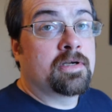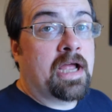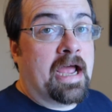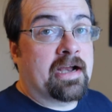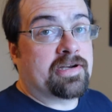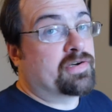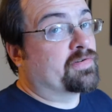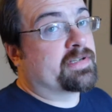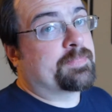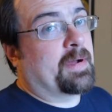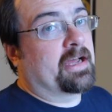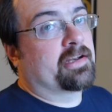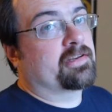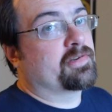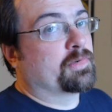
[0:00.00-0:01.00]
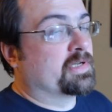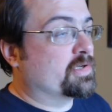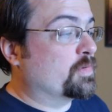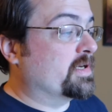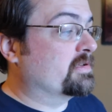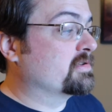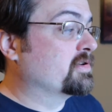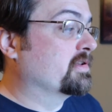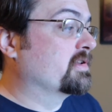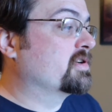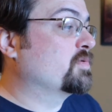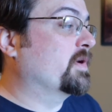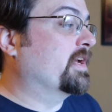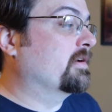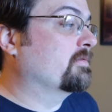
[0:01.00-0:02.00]
actually responded to the
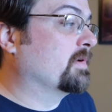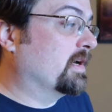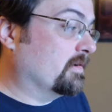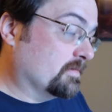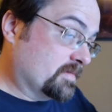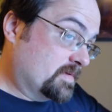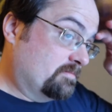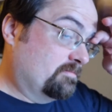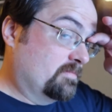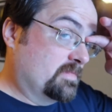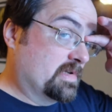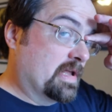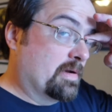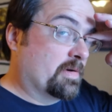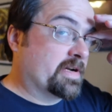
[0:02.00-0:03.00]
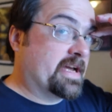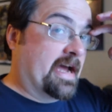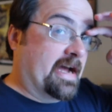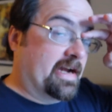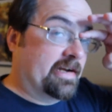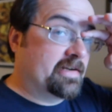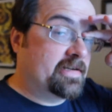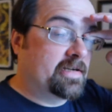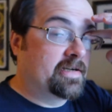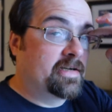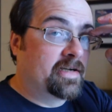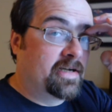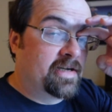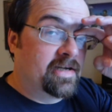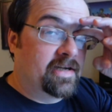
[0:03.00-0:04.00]
tweet. Well, they were tagged
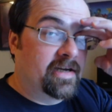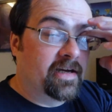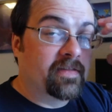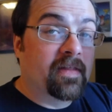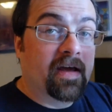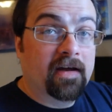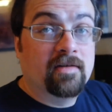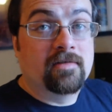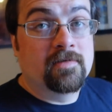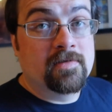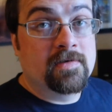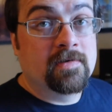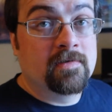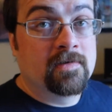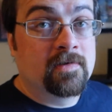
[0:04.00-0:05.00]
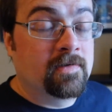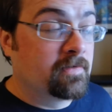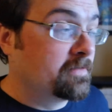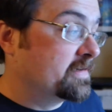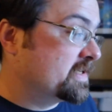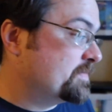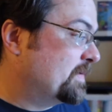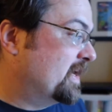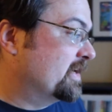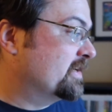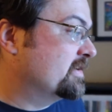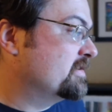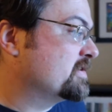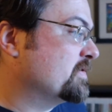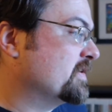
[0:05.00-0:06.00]
and then responded.
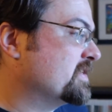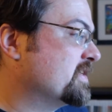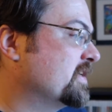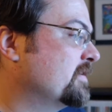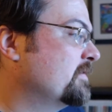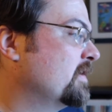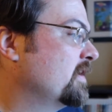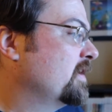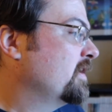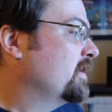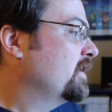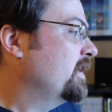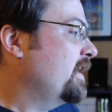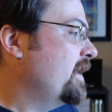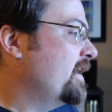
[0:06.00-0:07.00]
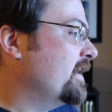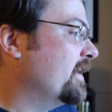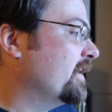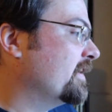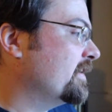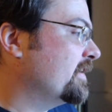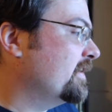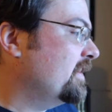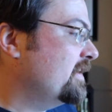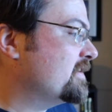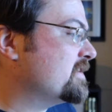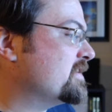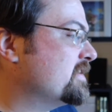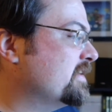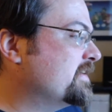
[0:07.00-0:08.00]
So I said, "Hey,
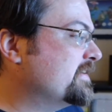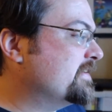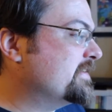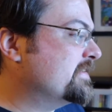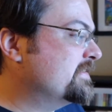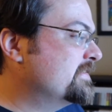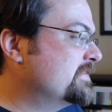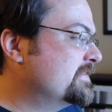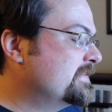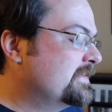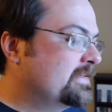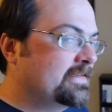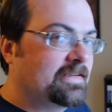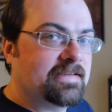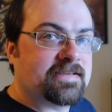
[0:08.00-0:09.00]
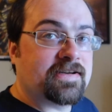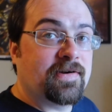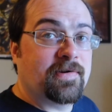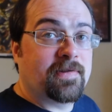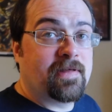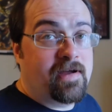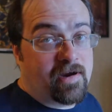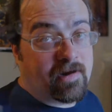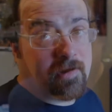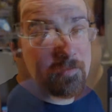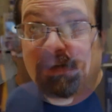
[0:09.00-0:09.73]
let's go there."